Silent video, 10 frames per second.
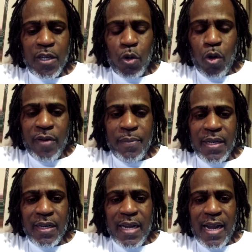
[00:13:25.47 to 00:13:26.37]
Glory
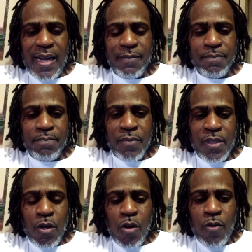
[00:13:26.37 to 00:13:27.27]
be to God
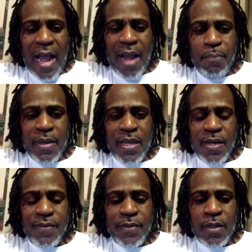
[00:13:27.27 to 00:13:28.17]
on
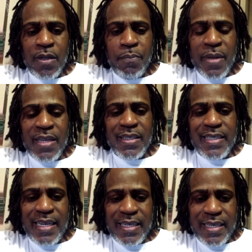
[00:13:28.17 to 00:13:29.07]
Abiv being a
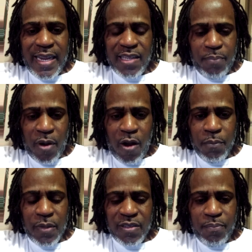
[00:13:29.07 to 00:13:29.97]
10 day is
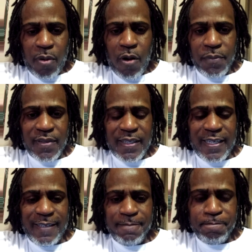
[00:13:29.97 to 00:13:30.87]
Palm is Palm
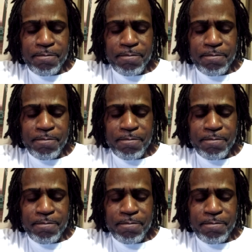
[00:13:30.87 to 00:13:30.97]
Sunday.